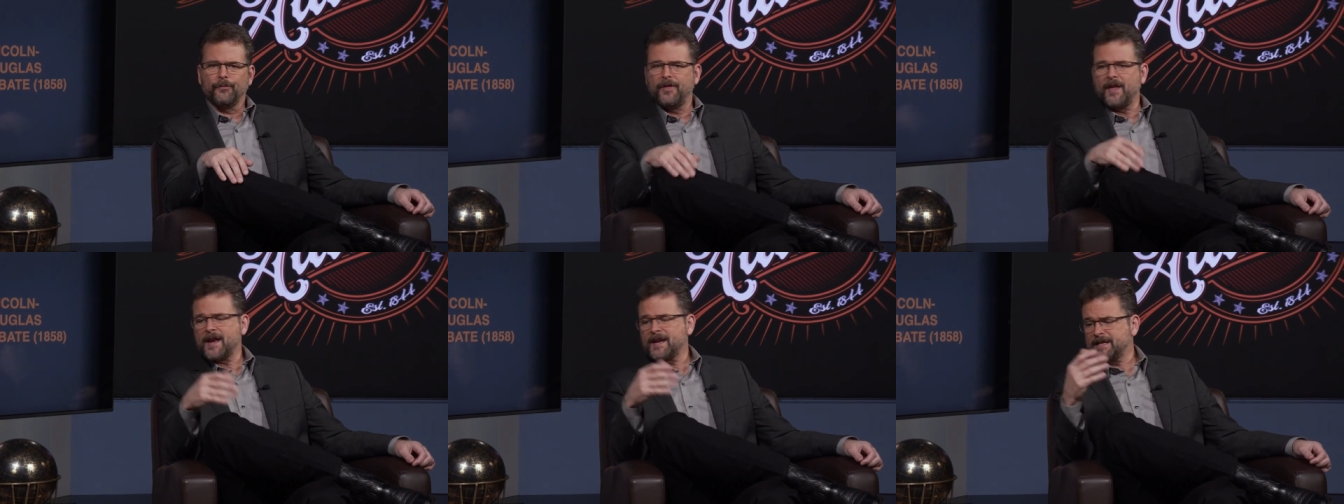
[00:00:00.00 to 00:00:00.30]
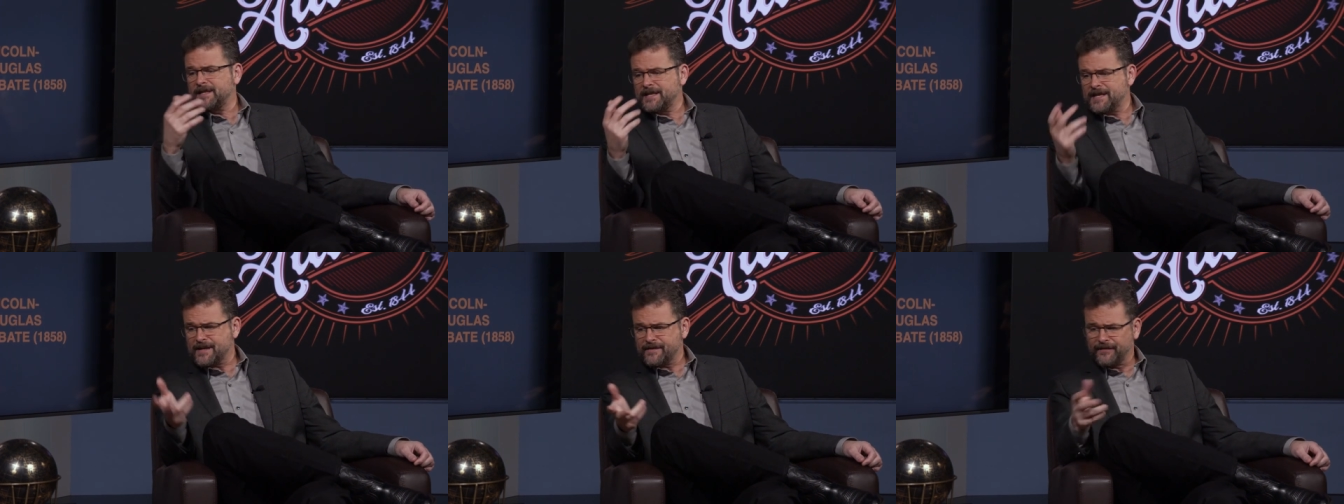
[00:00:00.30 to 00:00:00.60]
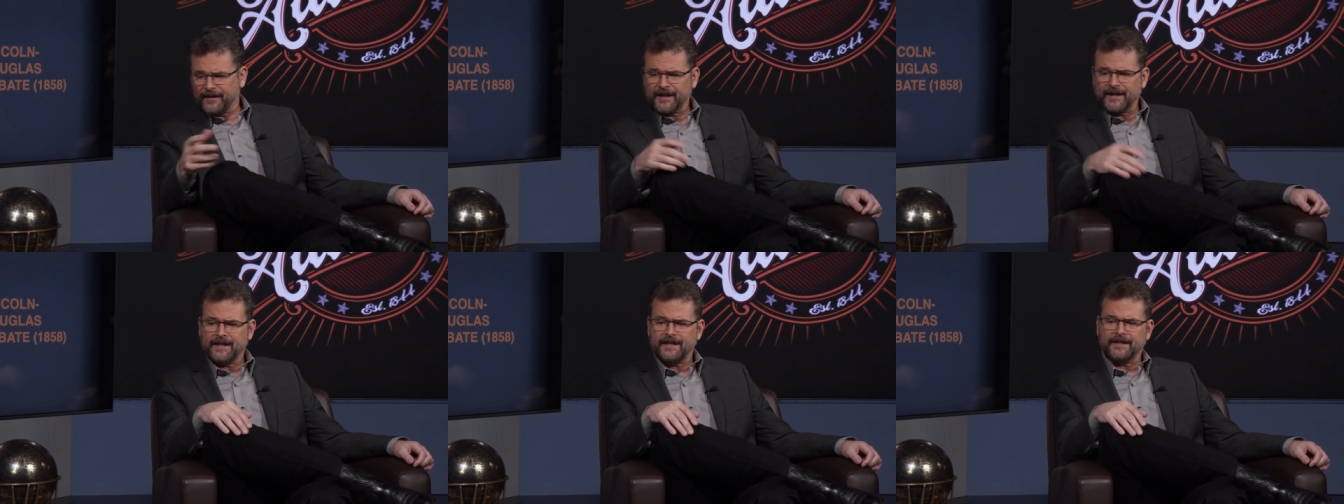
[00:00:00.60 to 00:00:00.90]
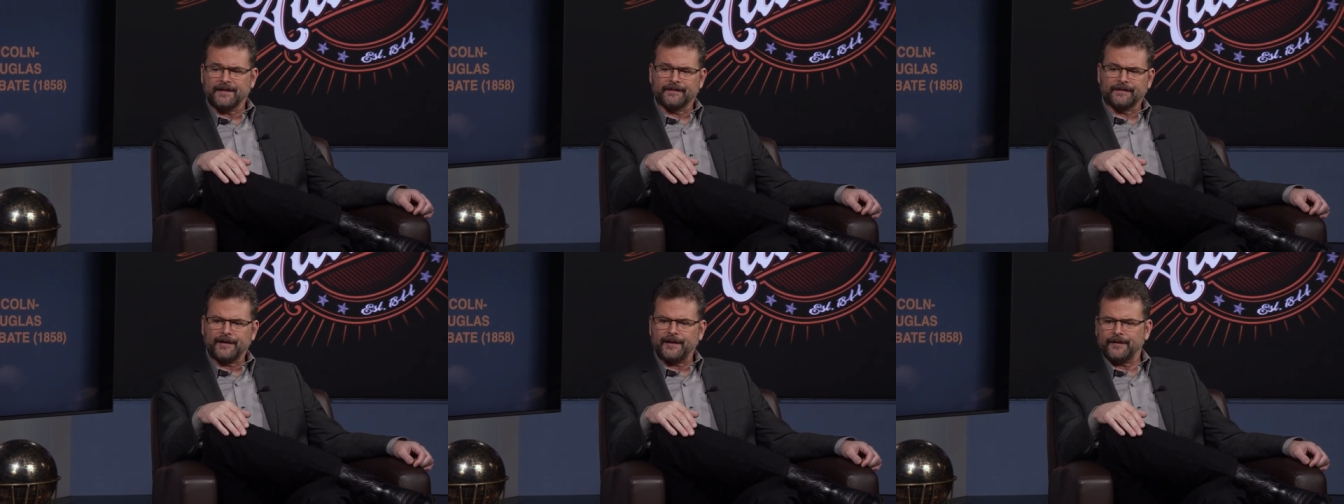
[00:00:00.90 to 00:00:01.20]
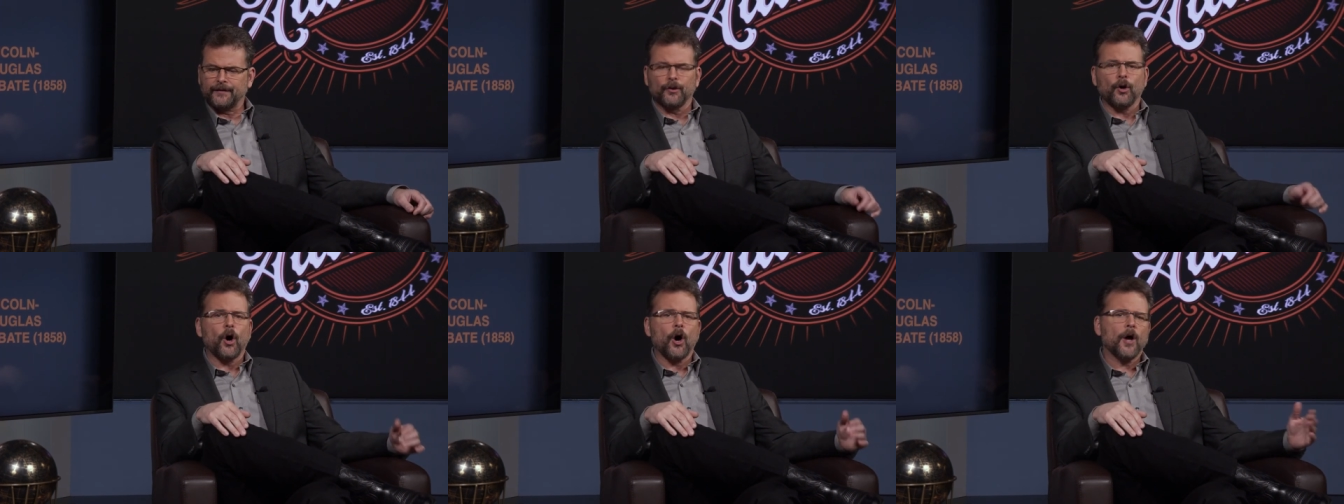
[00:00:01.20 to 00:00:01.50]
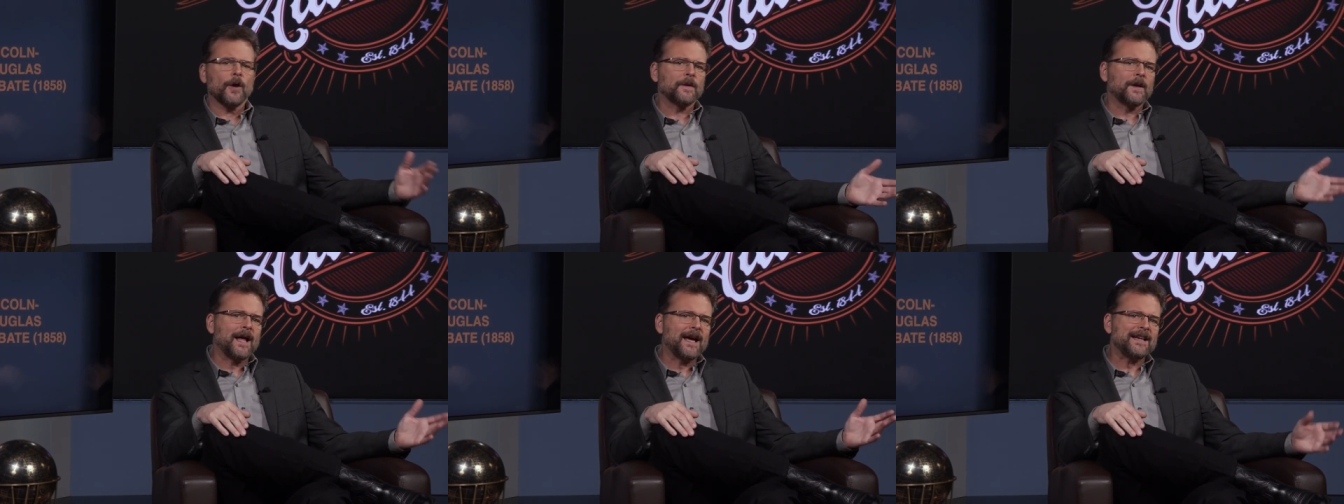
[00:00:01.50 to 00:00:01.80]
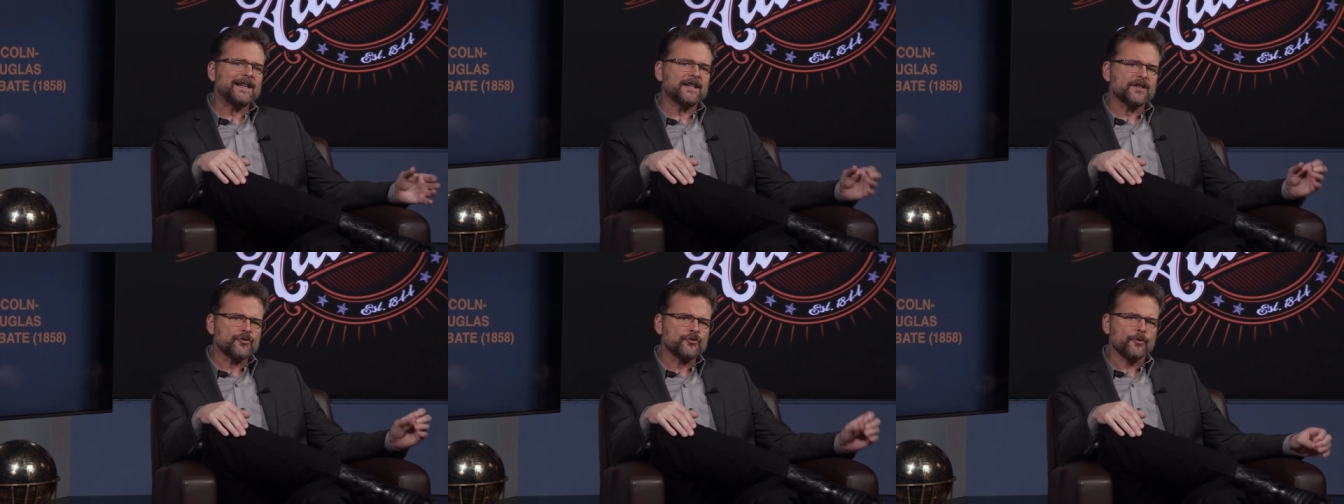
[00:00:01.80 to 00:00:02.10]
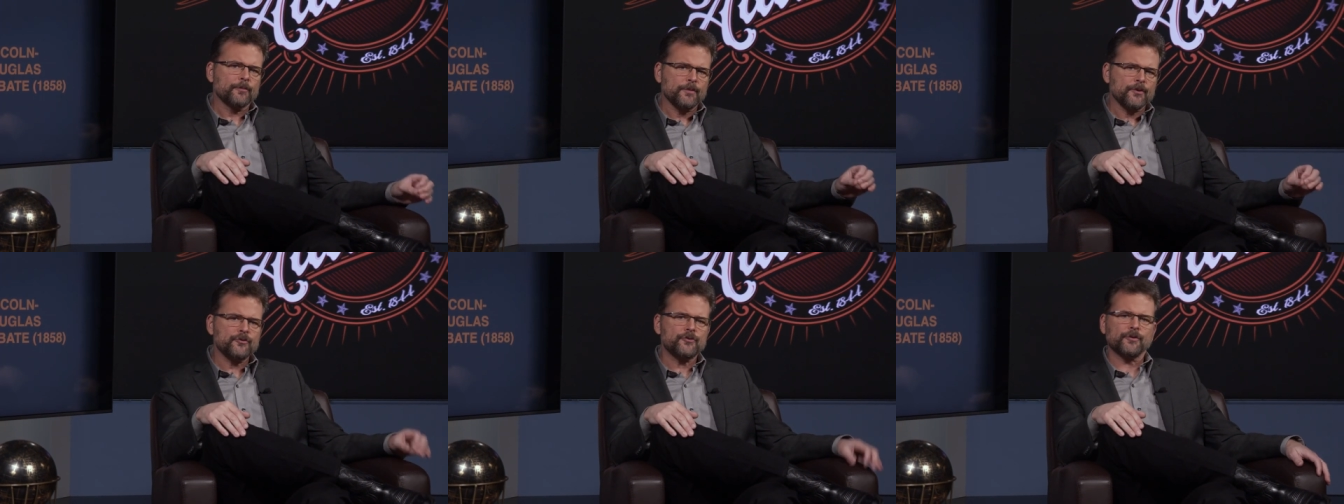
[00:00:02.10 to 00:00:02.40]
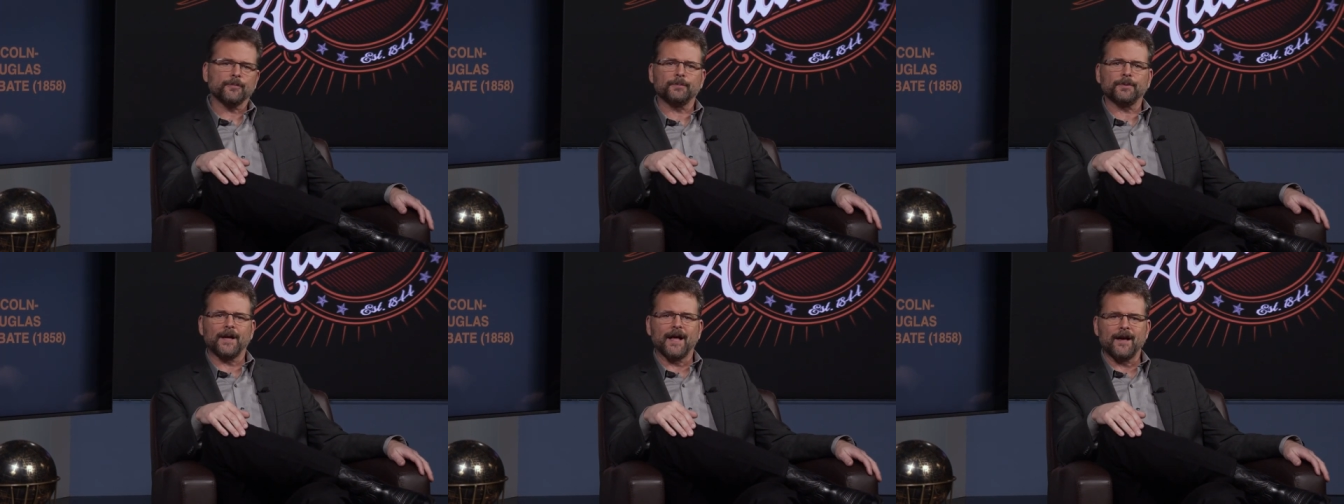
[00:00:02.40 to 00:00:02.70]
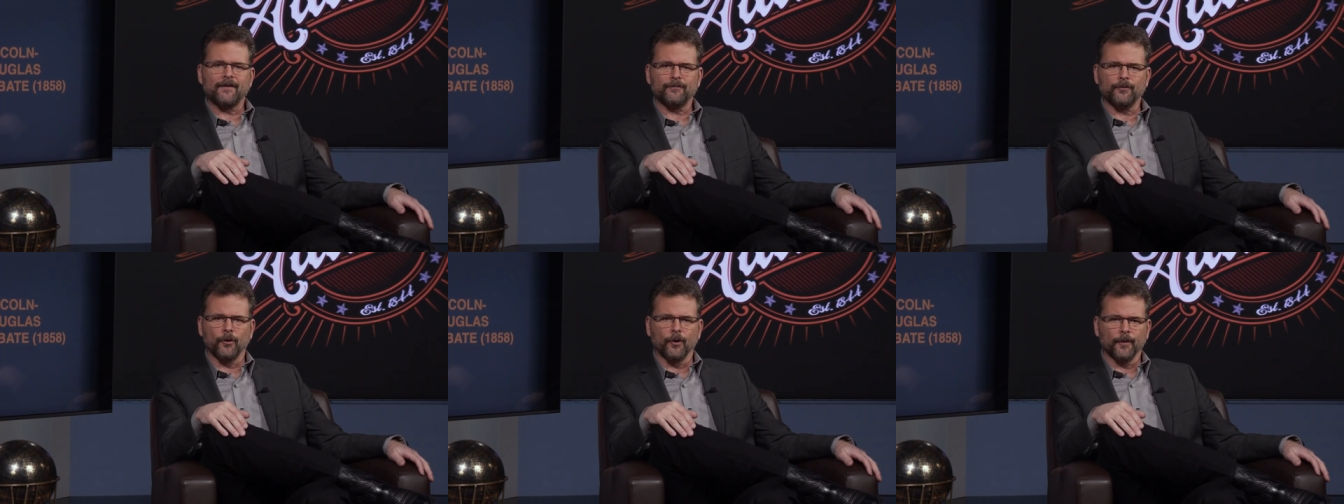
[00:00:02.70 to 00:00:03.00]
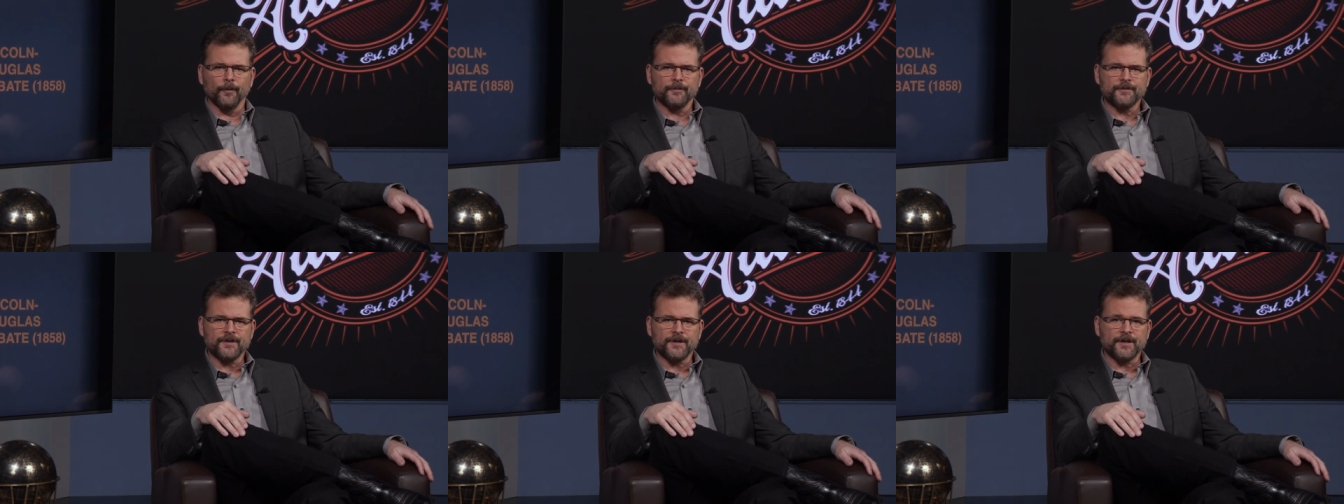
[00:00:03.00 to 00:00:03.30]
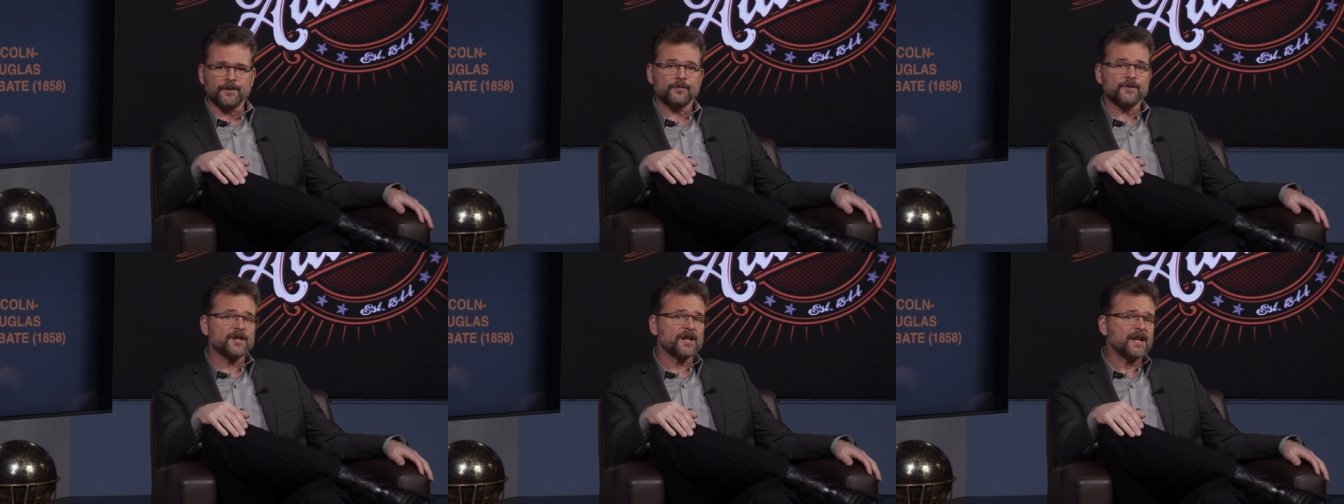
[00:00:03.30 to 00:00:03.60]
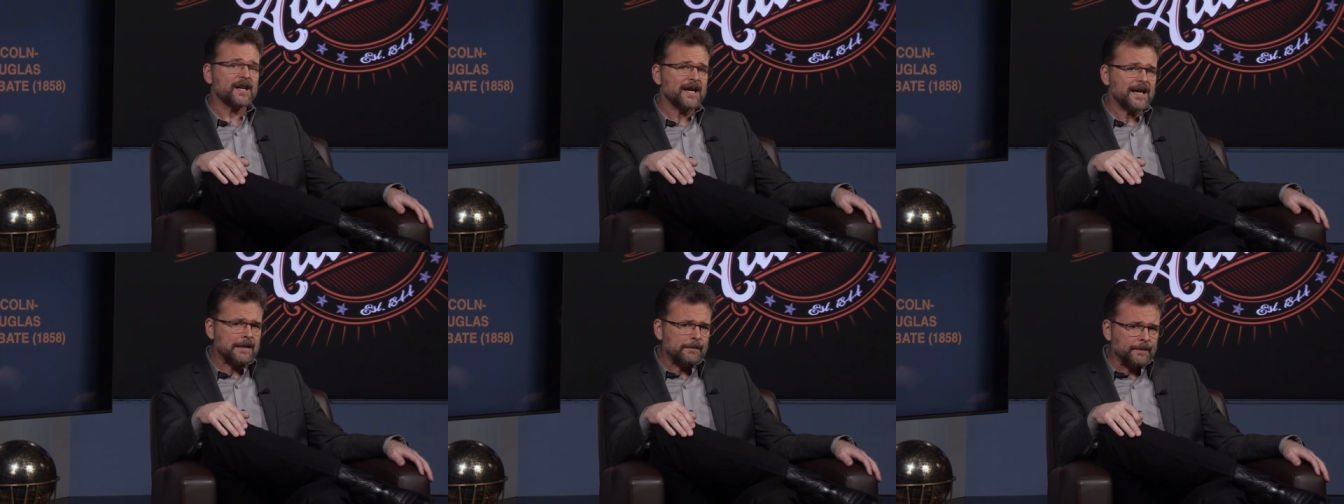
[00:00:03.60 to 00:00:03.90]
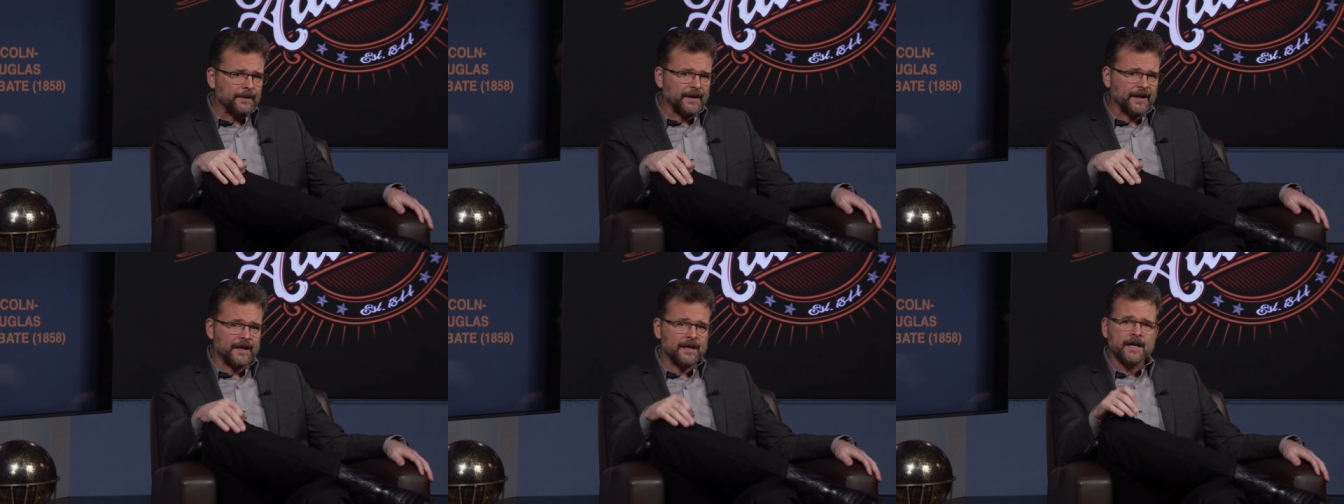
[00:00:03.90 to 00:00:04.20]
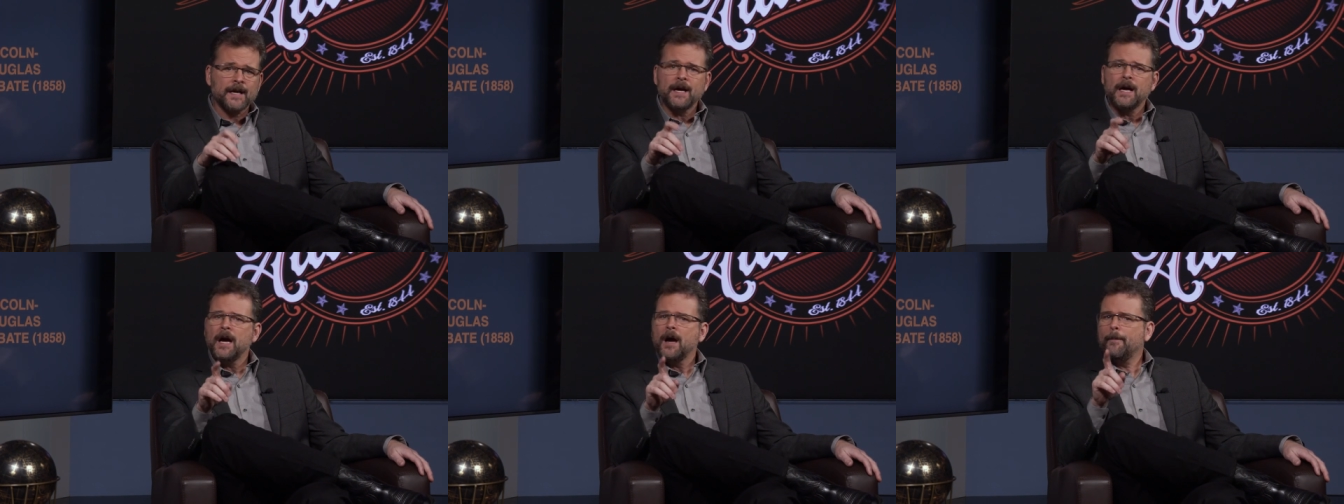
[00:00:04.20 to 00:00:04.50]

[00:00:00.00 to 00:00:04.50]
then TV and then online distribution platforms, and it was accompanied